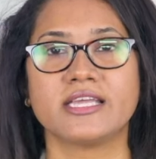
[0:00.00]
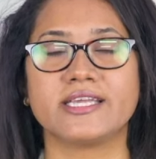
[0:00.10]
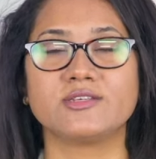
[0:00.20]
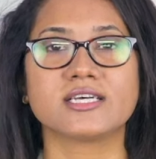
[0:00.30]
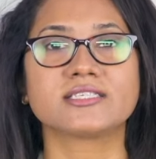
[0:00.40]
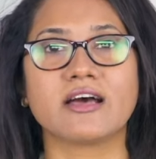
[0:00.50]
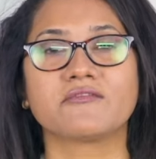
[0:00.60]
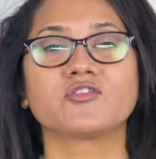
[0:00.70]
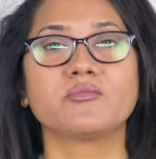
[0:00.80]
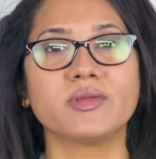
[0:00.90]
You just
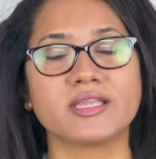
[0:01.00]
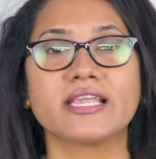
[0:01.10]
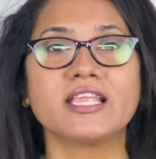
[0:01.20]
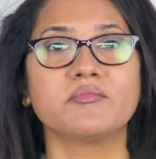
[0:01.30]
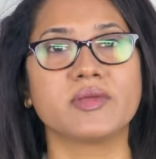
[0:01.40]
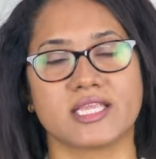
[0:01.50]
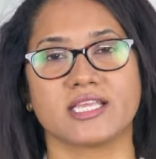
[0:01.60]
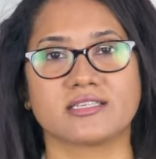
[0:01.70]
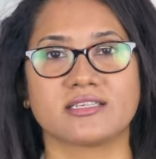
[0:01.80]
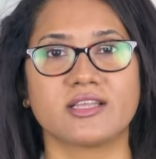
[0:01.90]
have to really mean it.